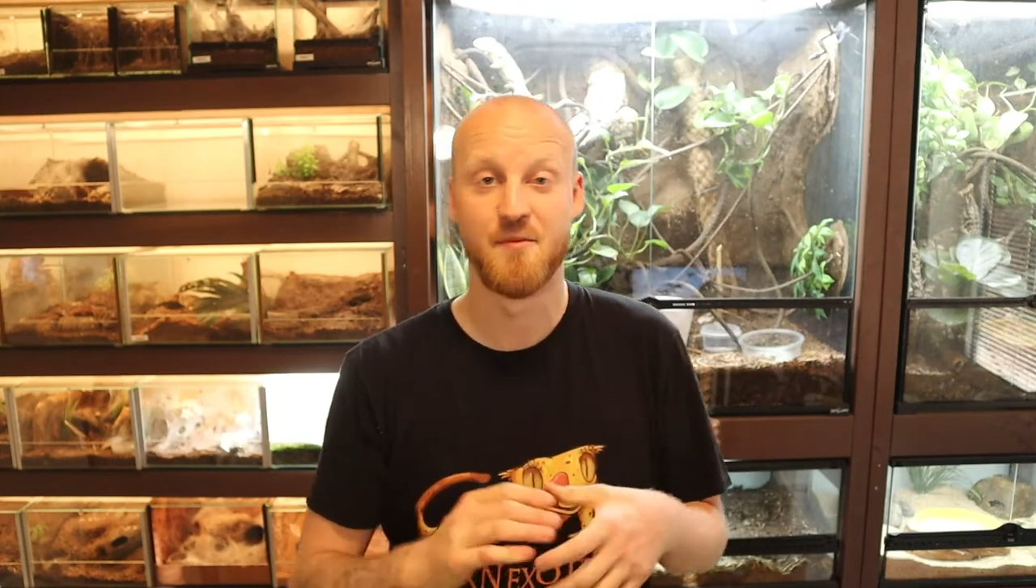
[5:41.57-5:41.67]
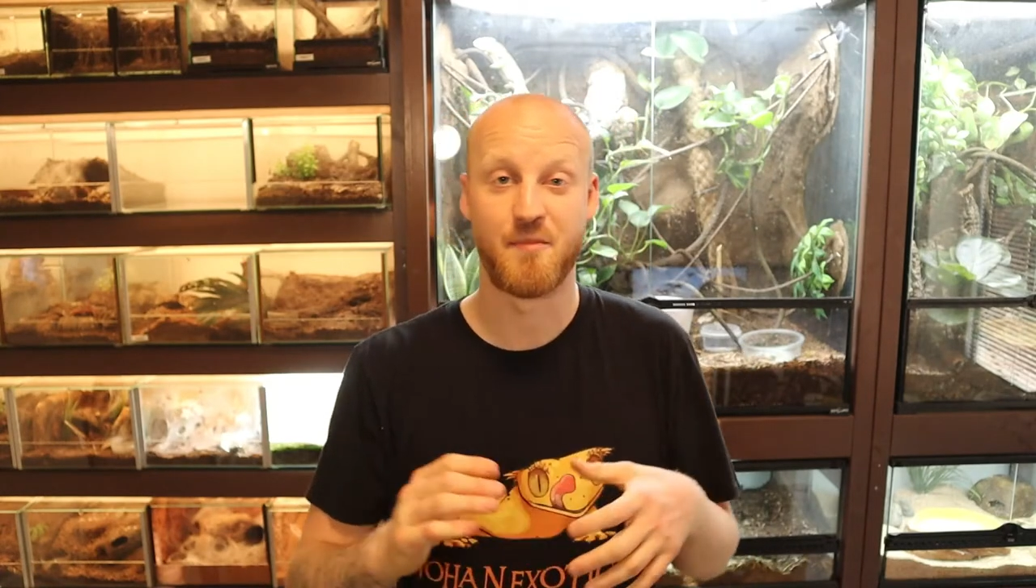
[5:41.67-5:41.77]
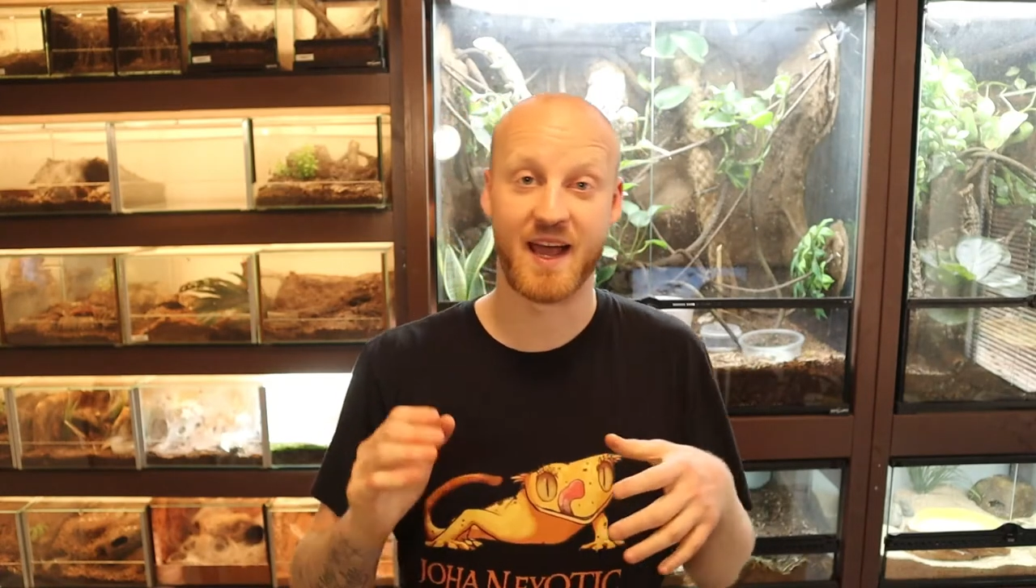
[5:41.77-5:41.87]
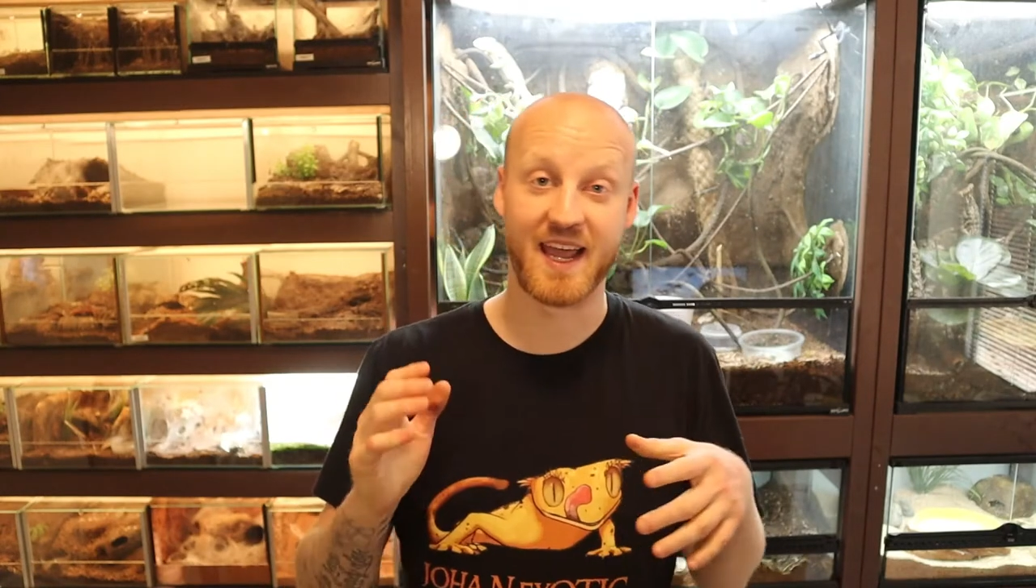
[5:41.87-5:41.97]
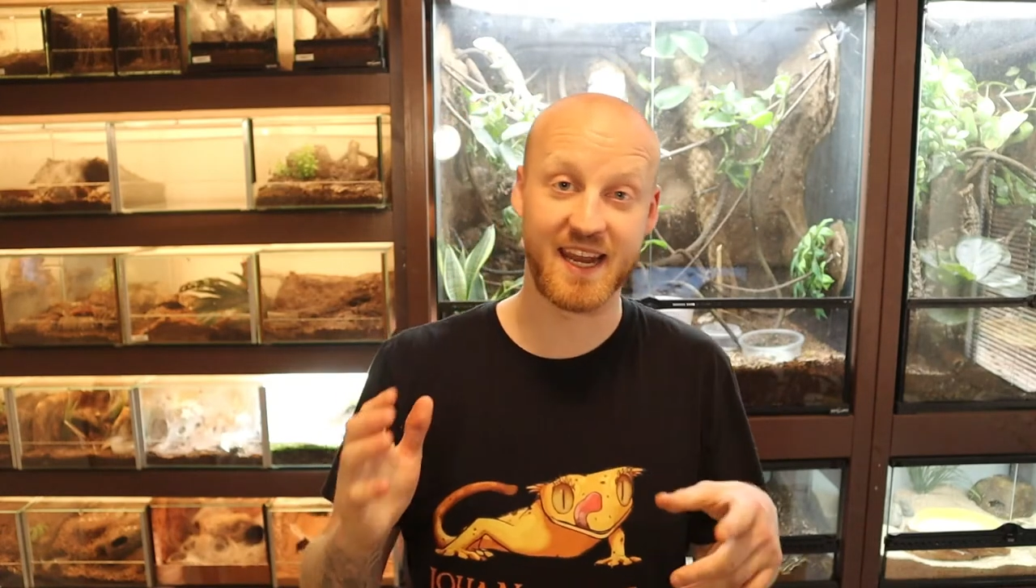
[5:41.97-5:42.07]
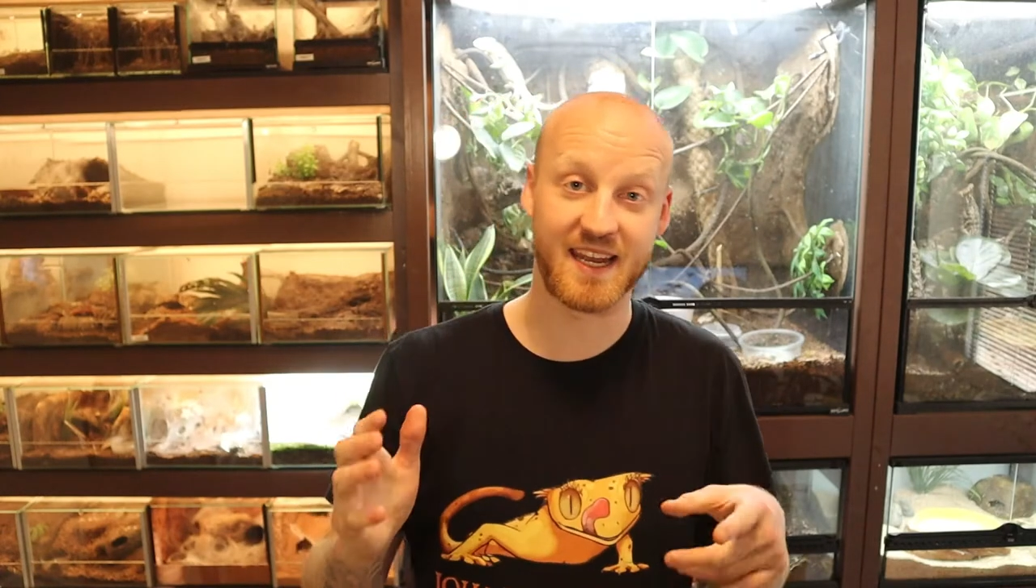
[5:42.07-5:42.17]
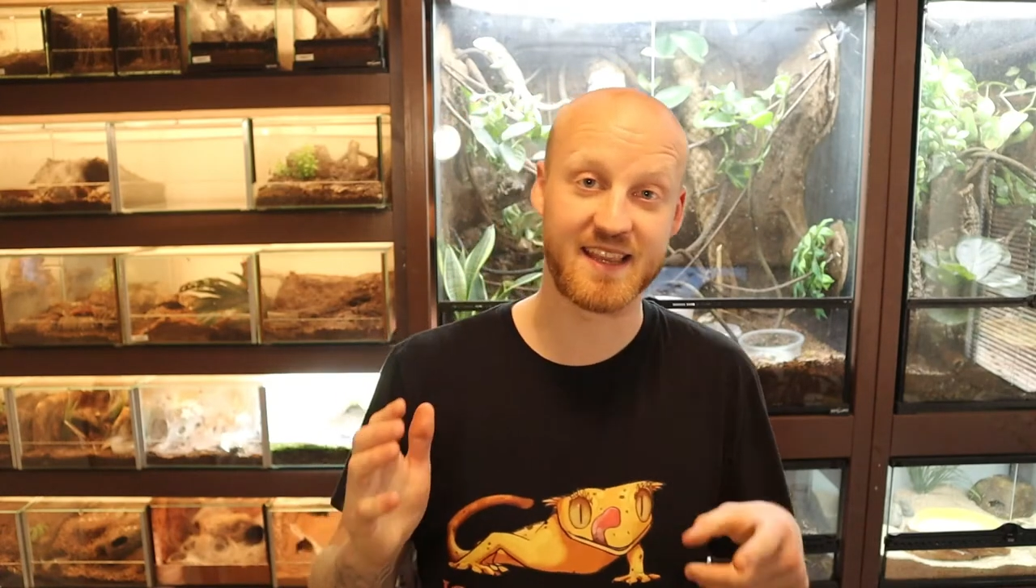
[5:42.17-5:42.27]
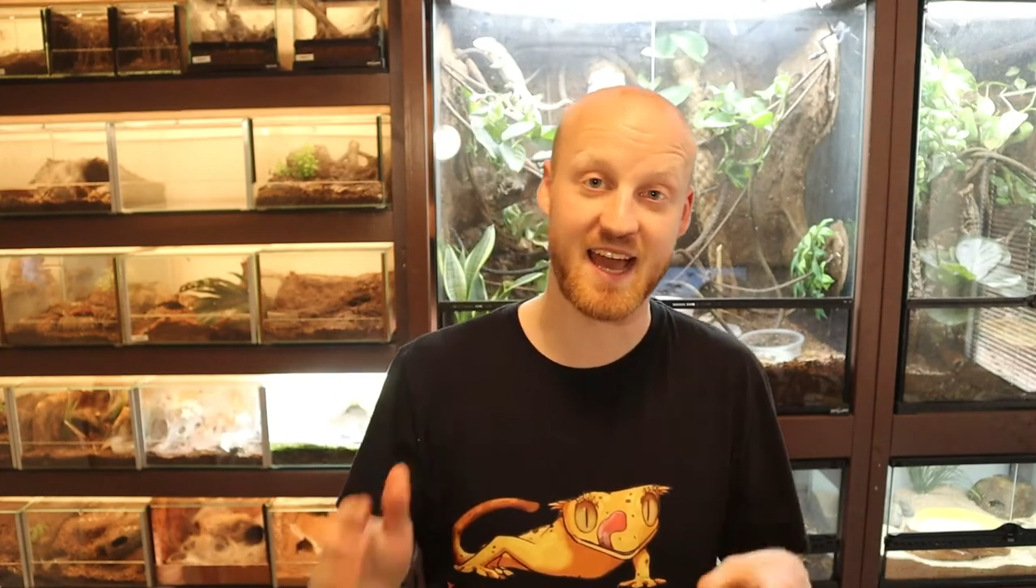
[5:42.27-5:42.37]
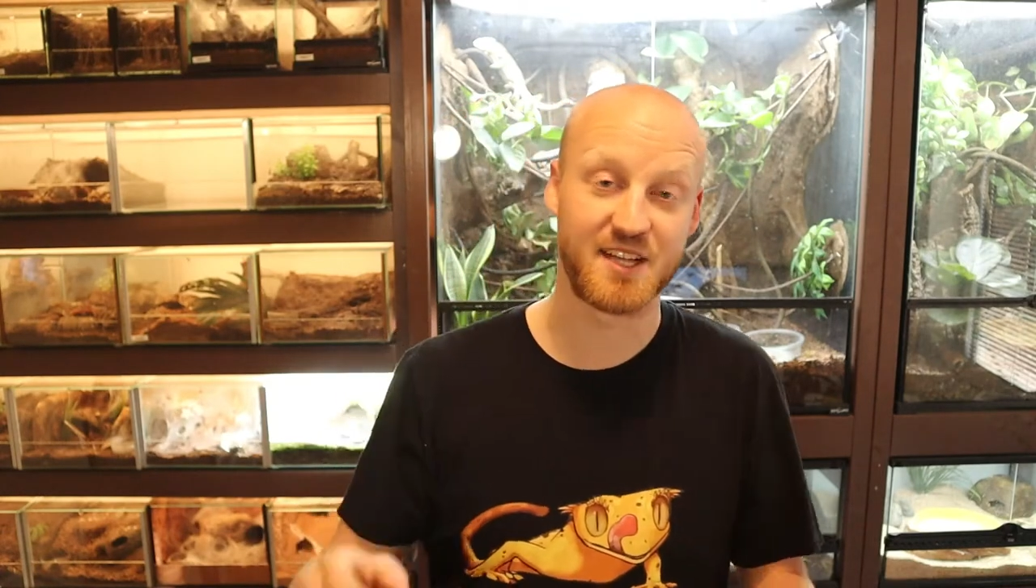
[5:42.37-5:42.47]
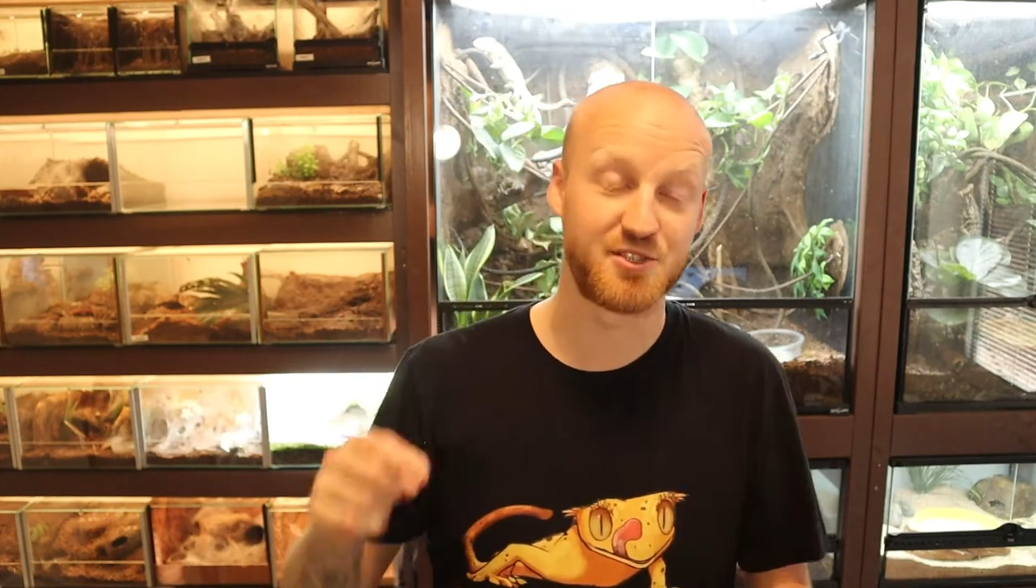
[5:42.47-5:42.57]
by hitting
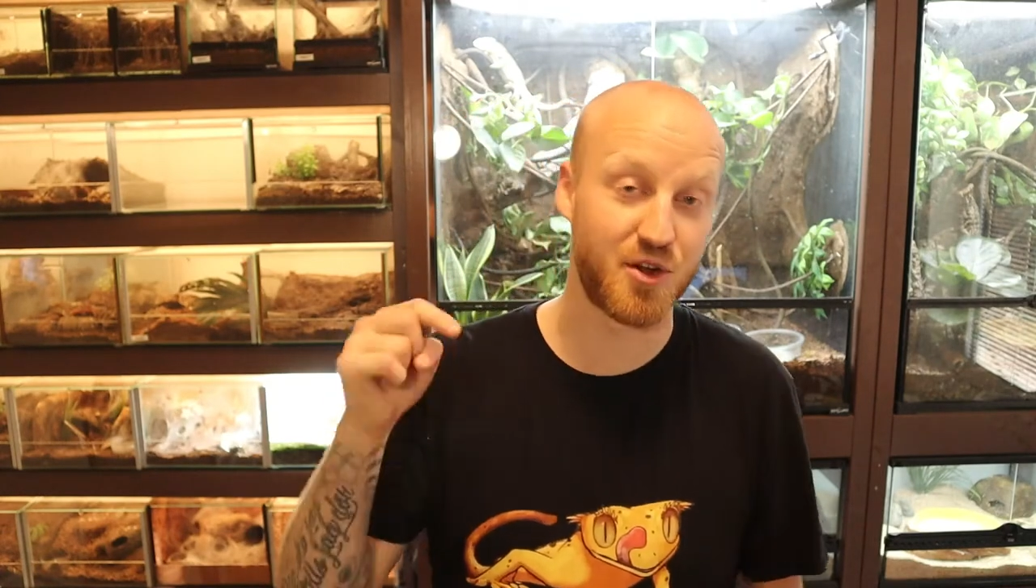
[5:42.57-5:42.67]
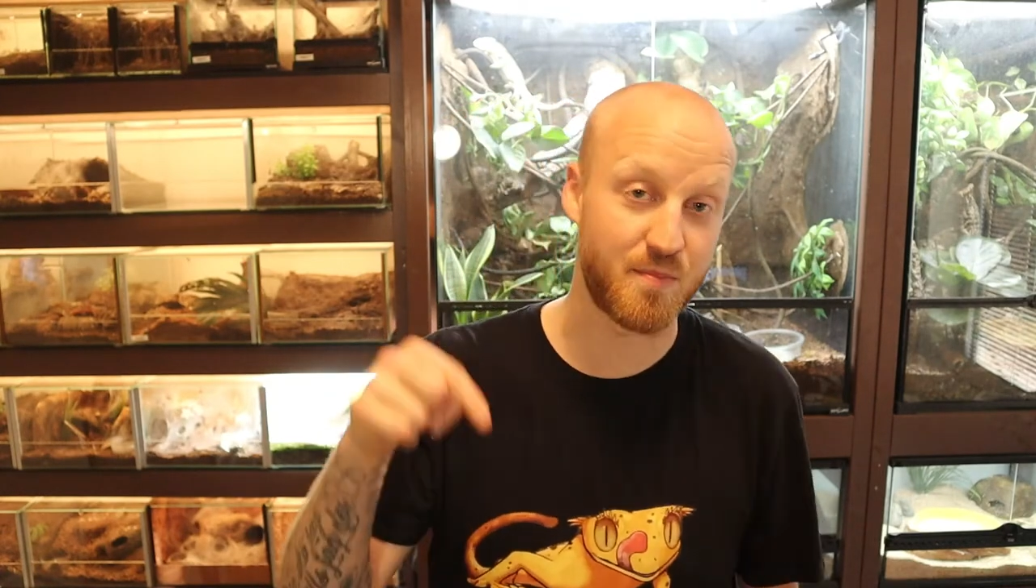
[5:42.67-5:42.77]
that join